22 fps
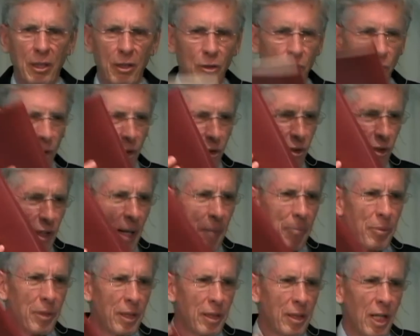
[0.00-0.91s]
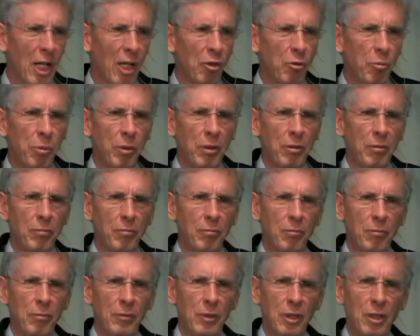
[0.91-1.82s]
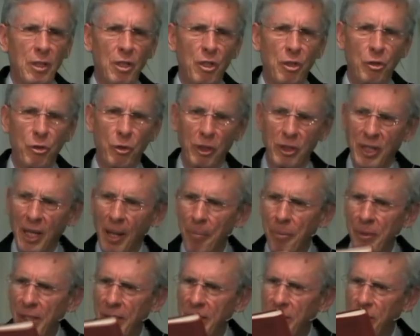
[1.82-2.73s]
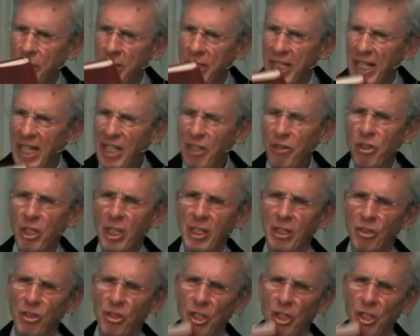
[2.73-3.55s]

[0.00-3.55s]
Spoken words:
to accept the gospel, to accept the teachings,